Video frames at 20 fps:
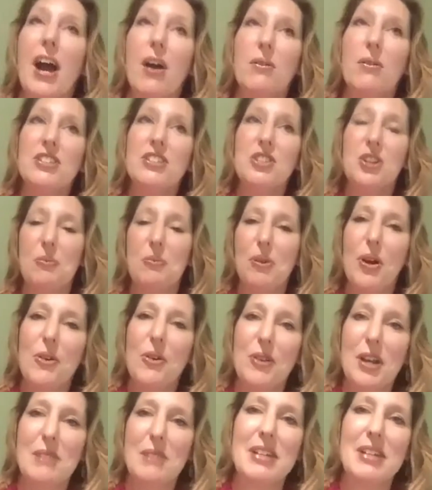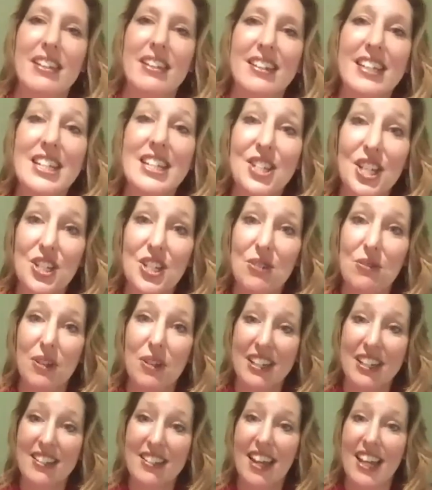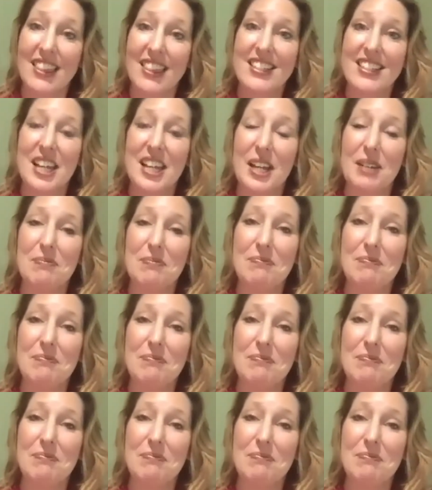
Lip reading: is your programming continuing at this time?